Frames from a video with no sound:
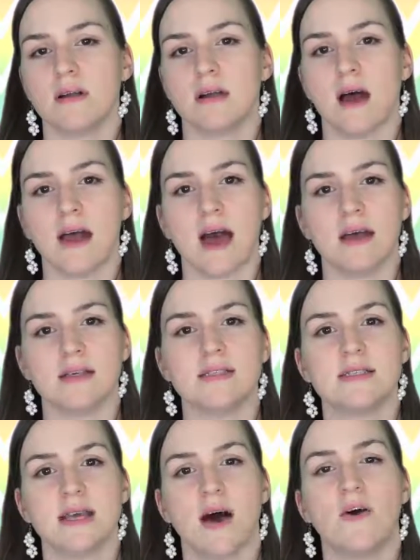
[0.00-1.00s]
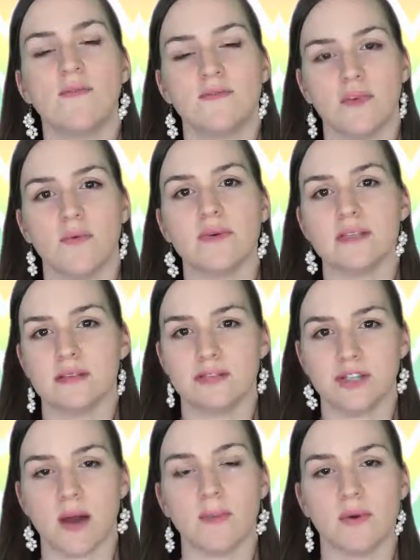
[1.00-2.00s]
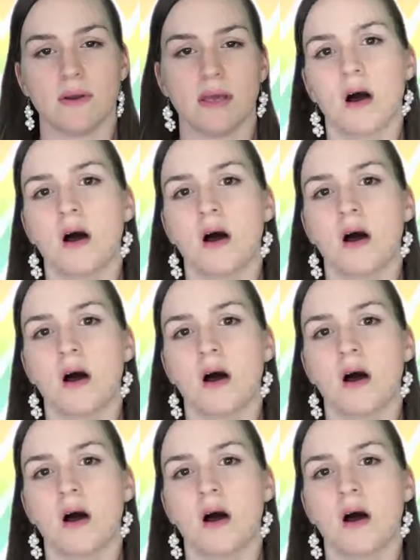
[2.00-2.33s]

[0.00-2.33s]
I had a self that was in jeopardy.